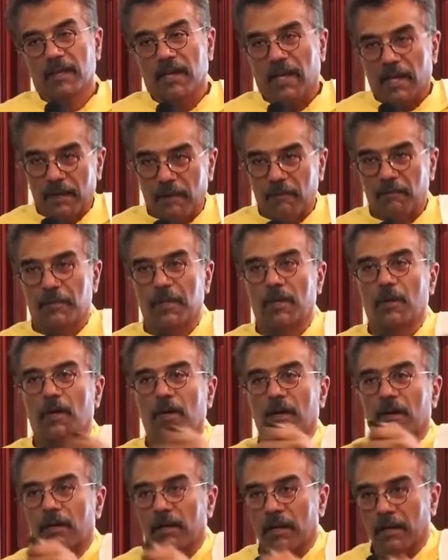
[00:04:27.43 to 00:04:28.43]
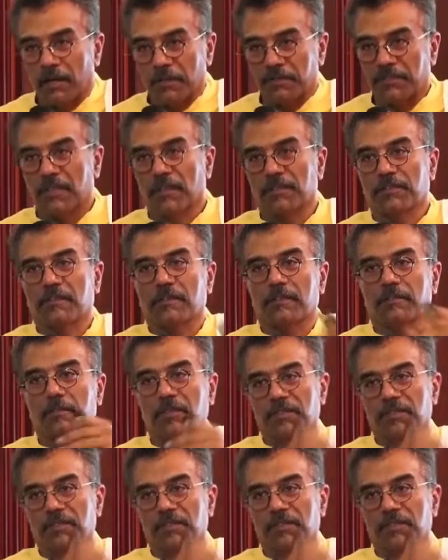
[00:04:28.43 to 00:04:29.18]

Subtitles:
And we all discussed